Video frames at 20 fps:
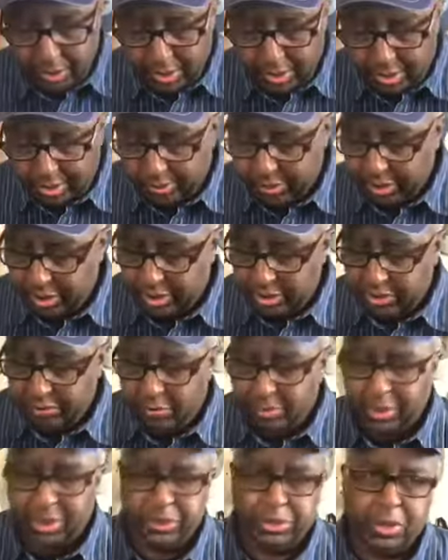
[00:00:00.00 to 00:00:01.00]
Let me tell you something
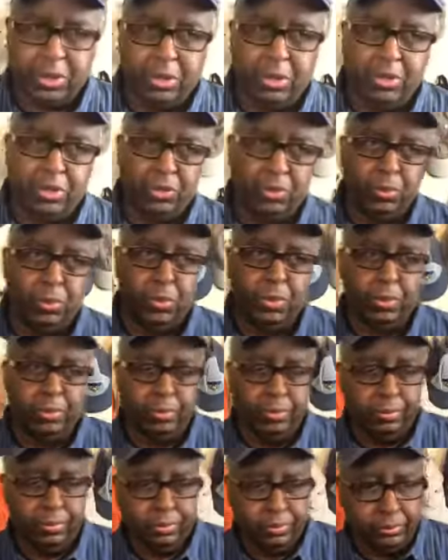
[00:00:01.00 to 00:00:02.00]
about cigar smoking.
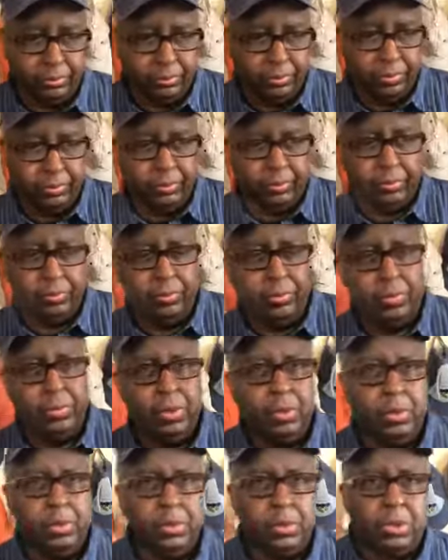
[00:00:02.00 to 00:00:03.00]

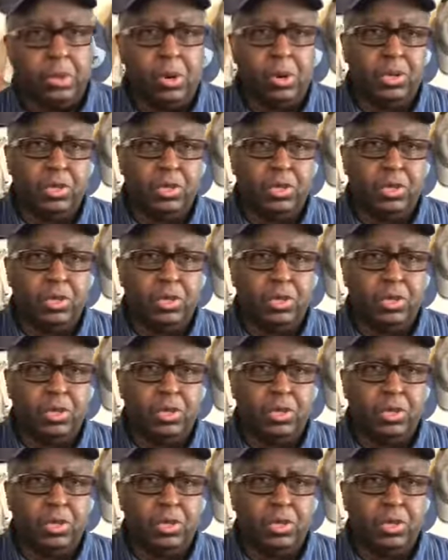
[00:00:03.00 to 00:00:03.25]
Cigar